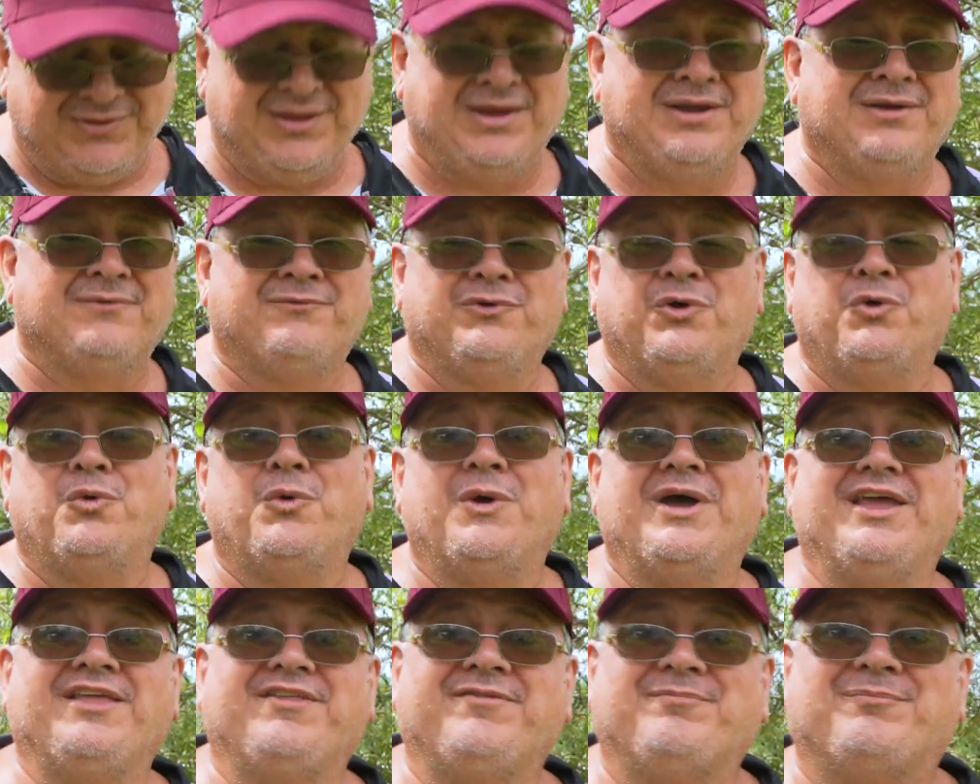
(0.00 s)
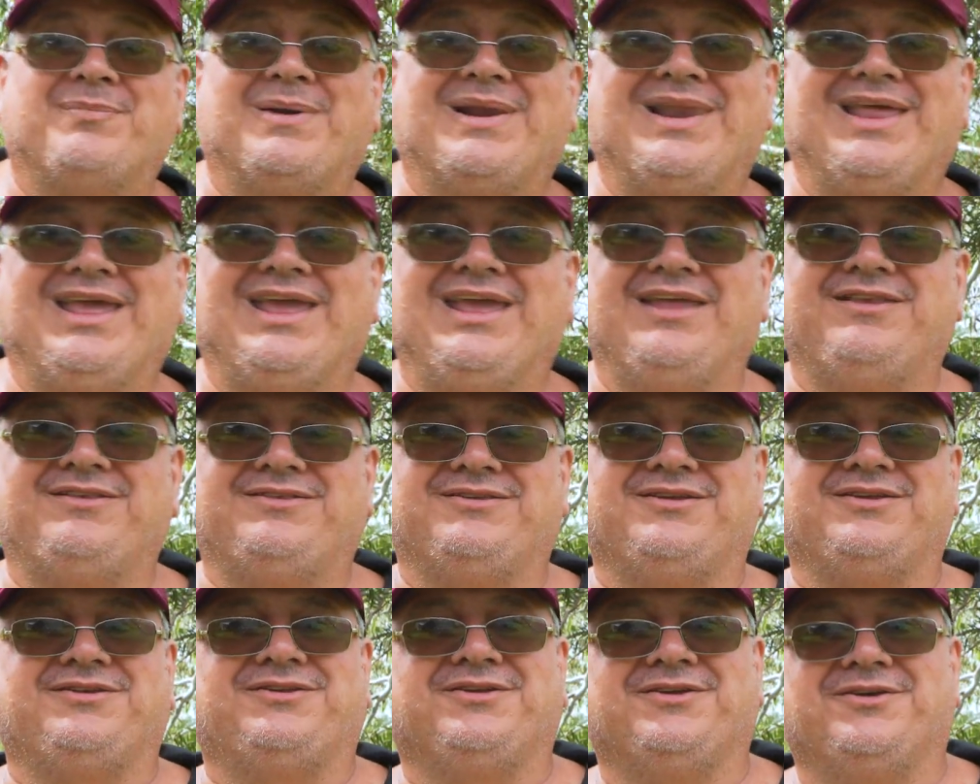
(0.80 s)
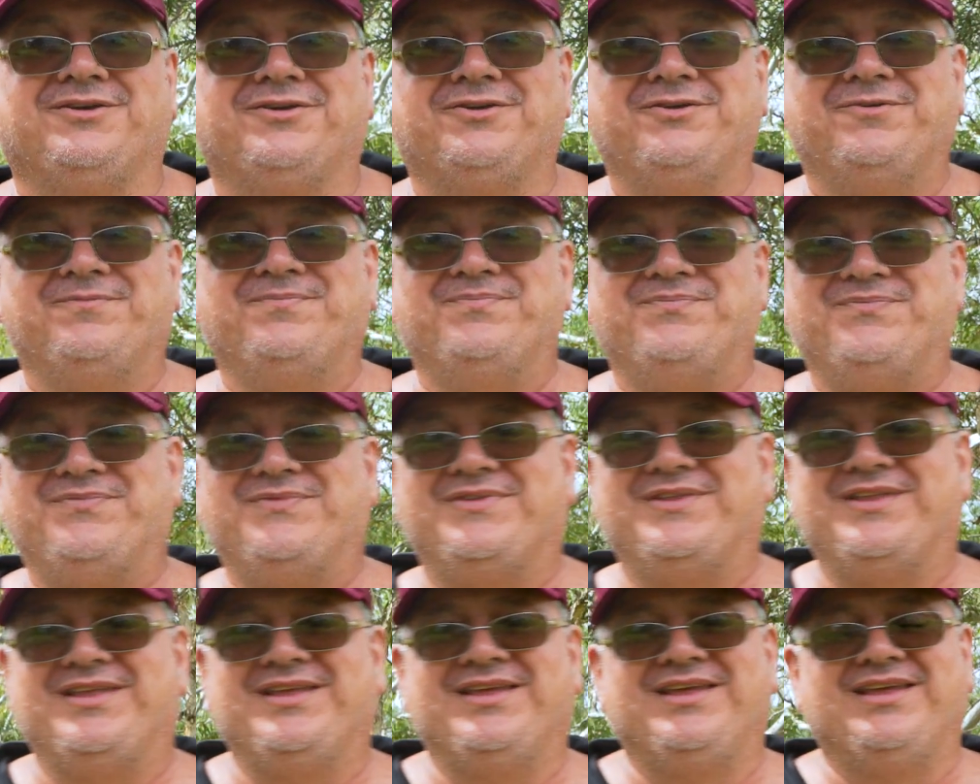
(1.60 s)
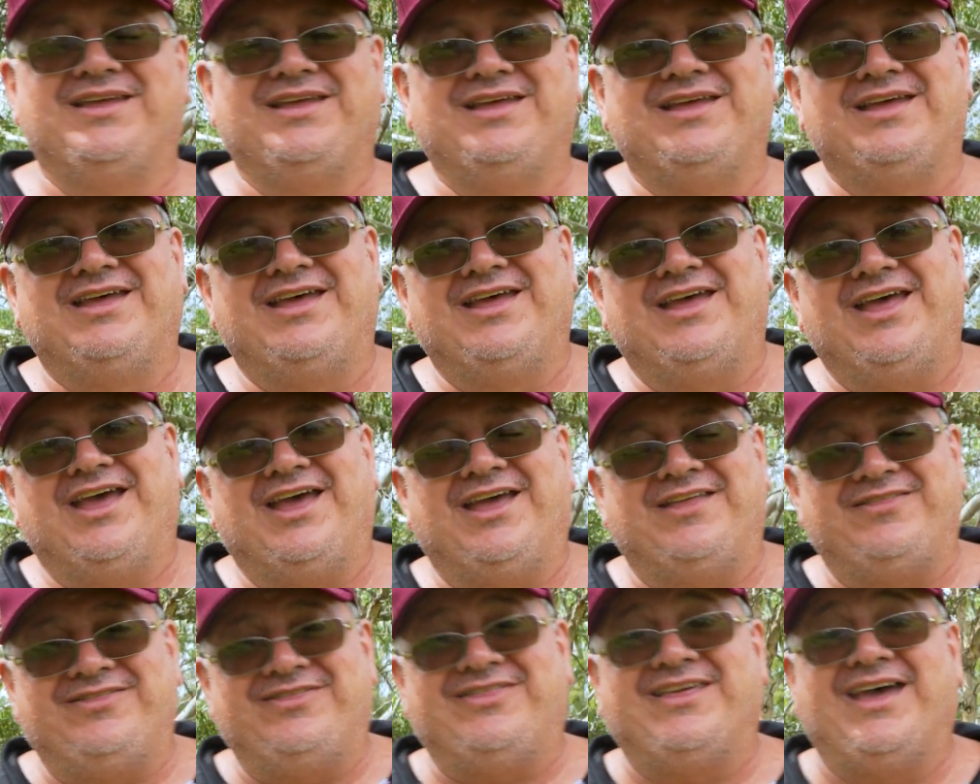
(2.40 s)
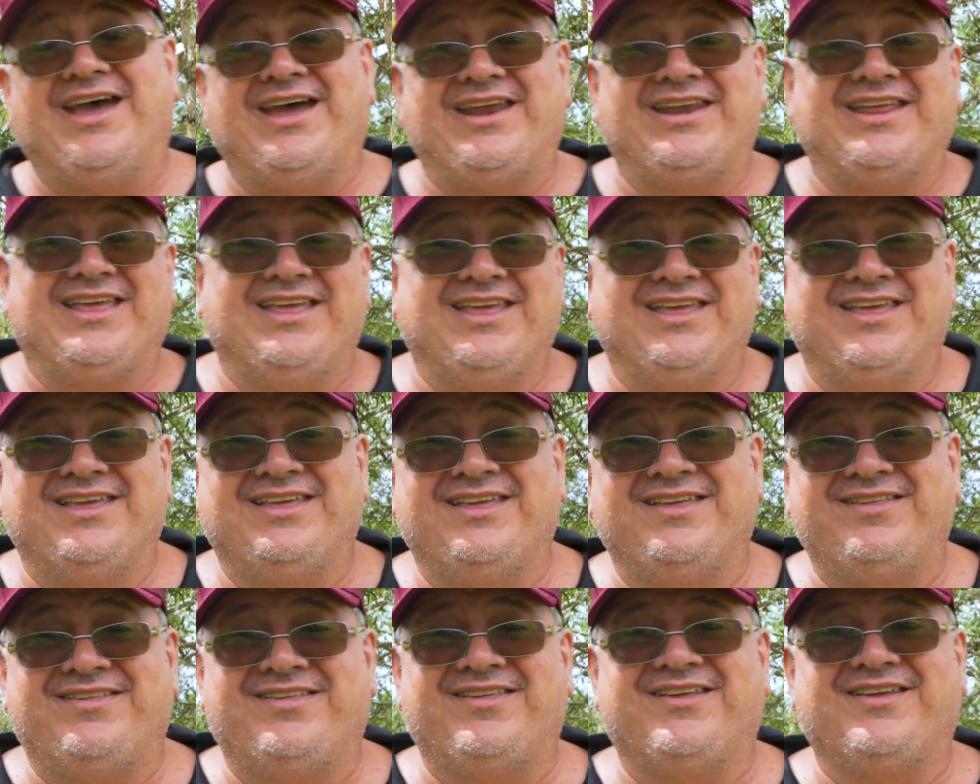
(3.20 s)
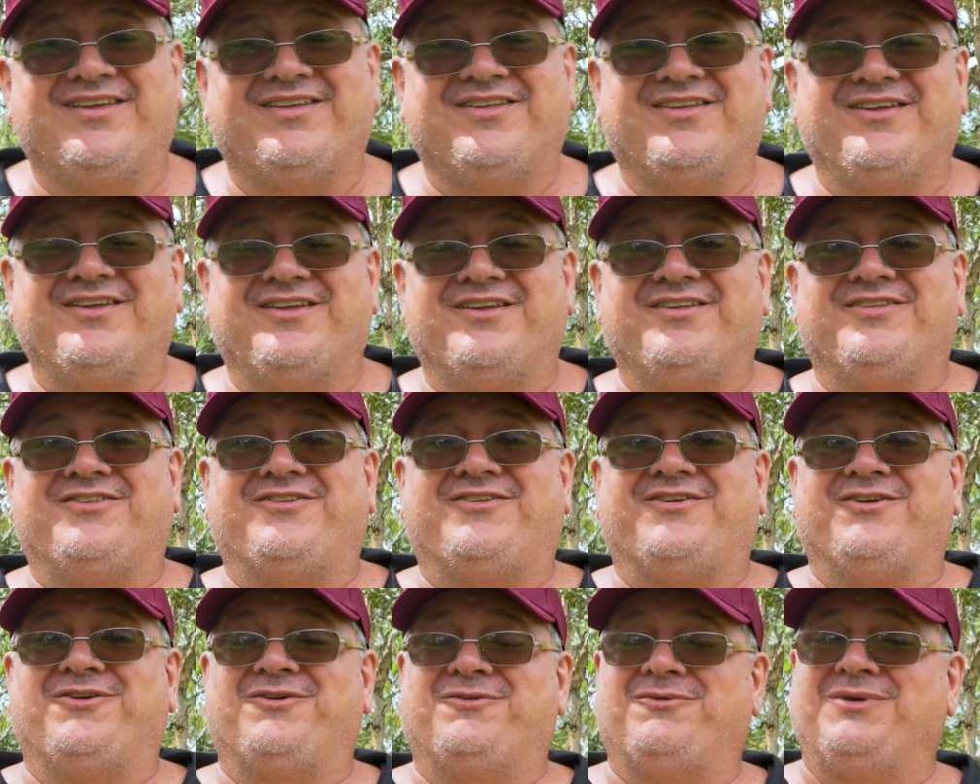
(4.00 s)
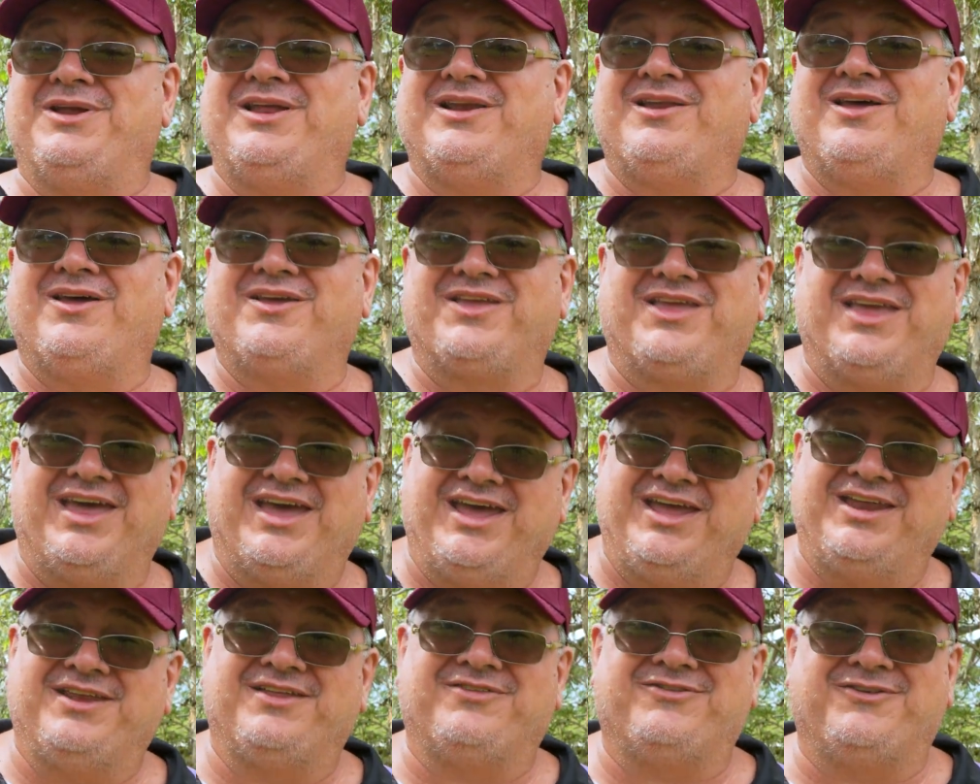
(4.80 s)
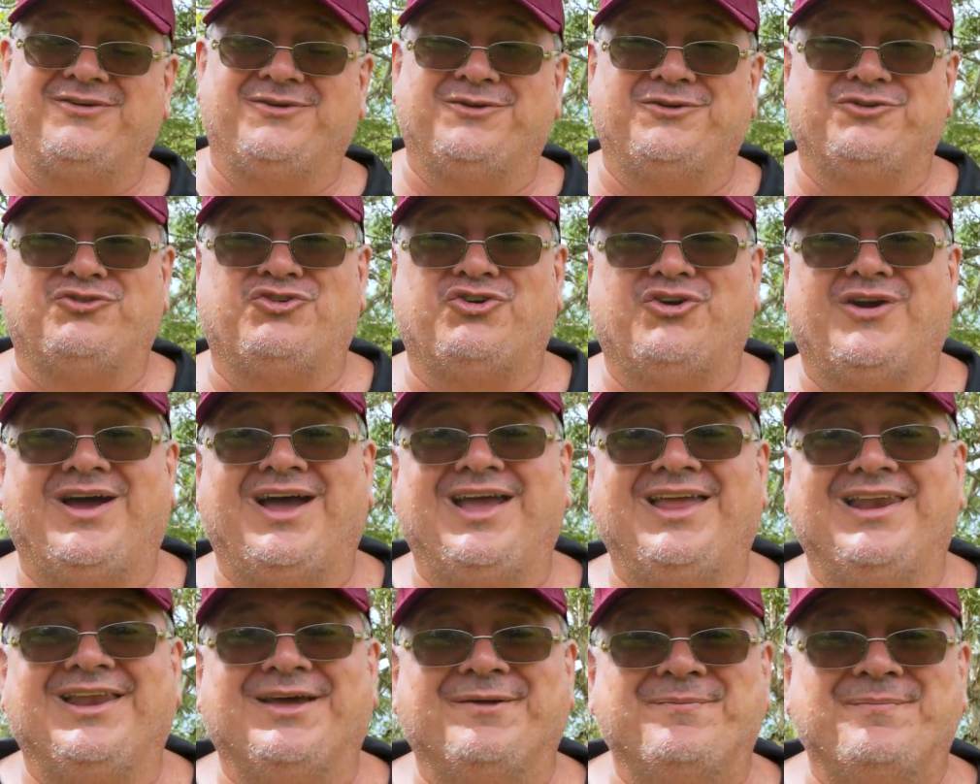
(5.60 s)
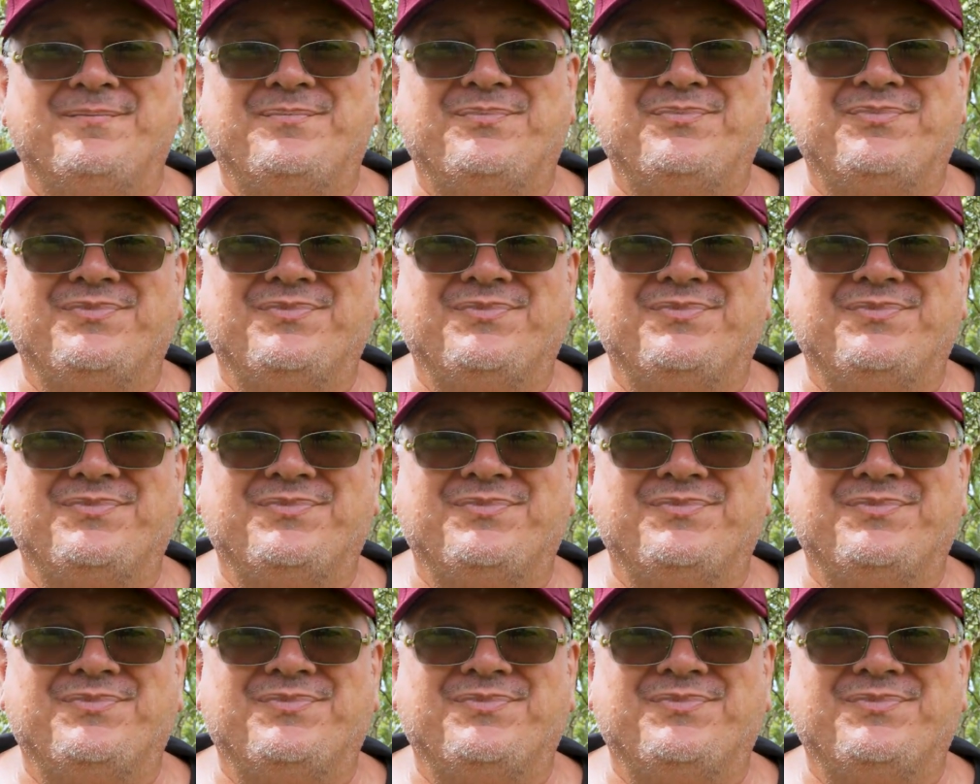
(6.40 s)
that I've always planned to do, and that is to relocate it to a trailer.